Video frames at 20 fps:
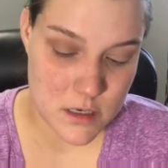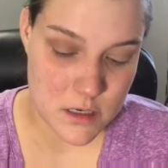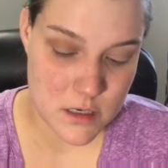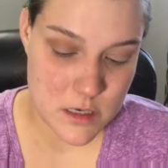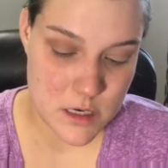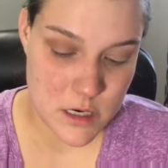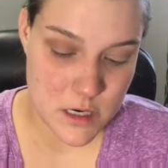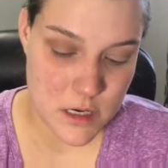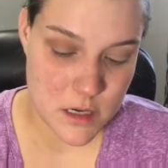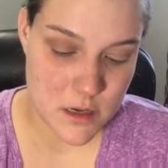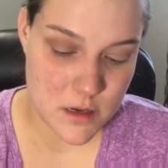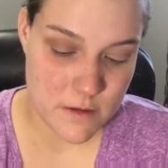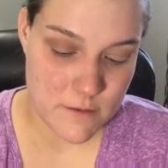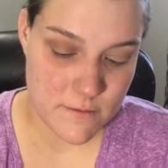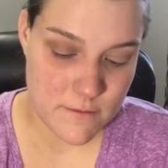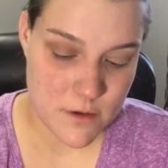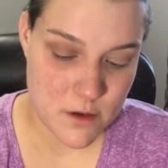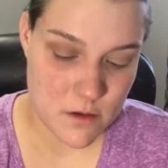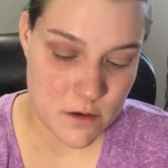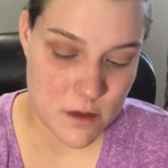Not
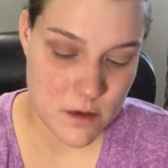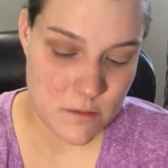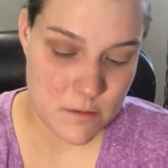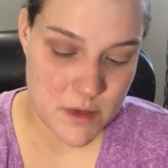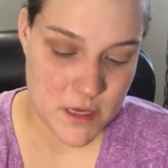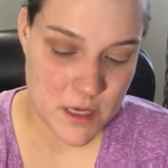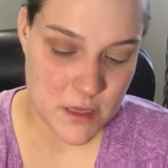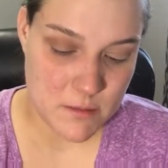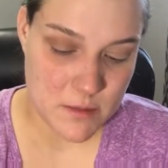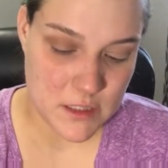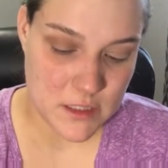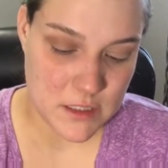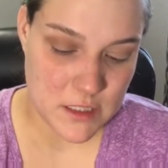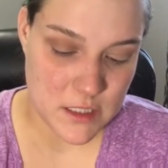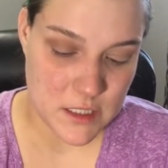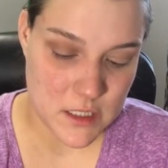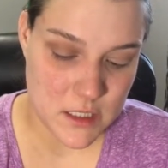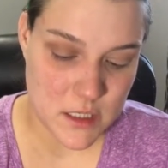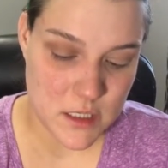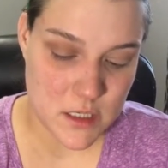very
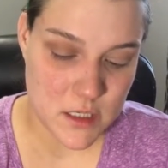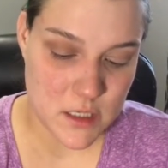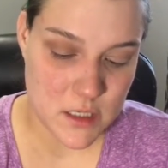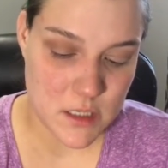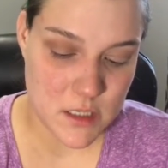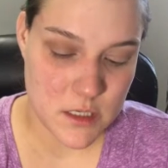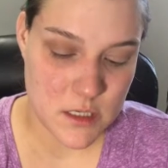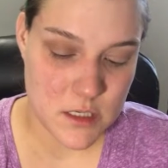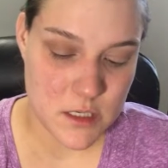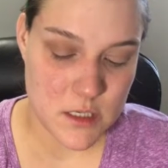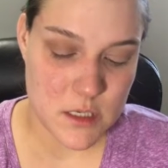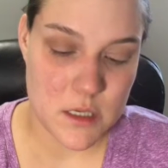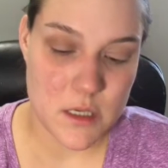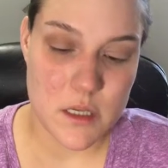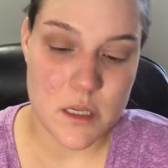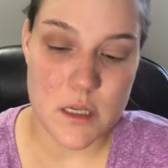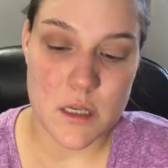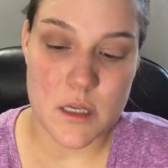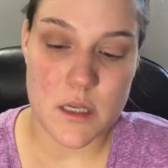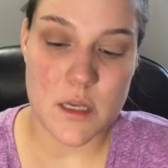pigmented.
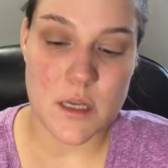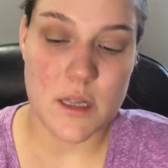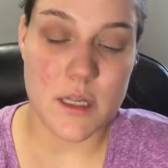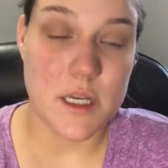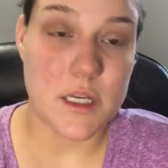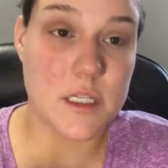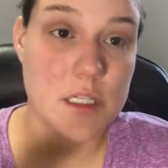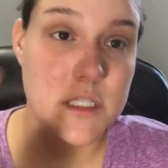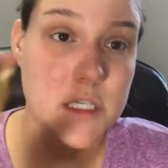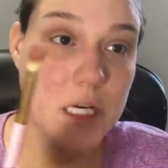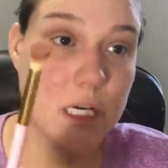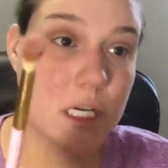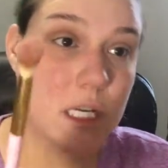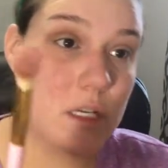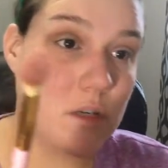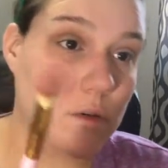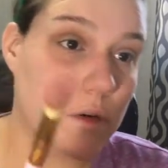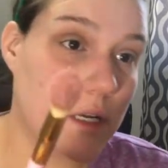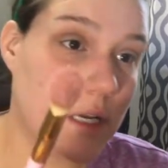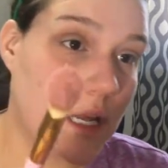I'm like dug
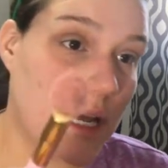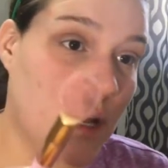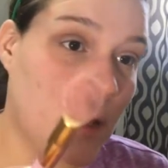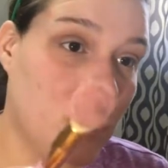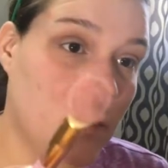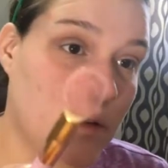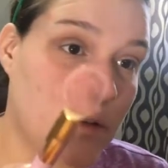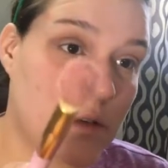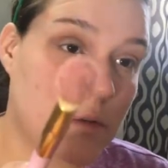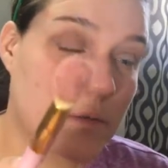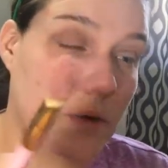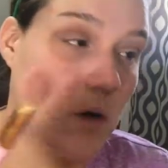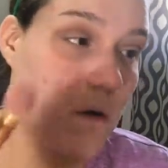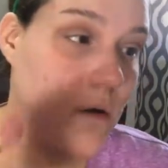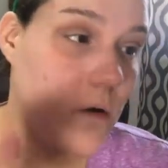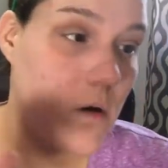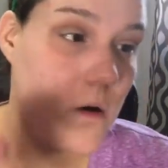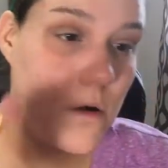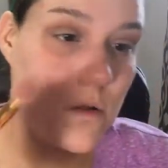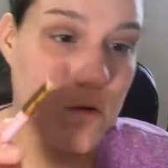into it now. There's
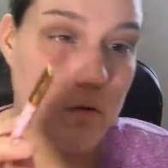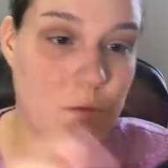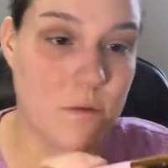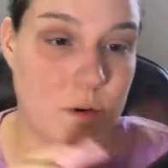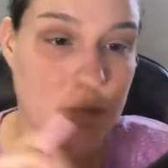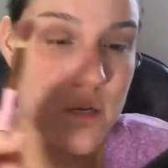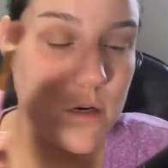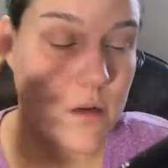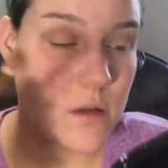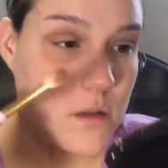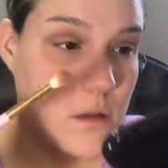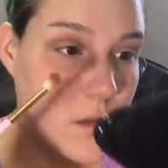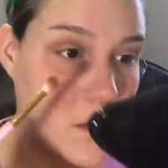powder all over it.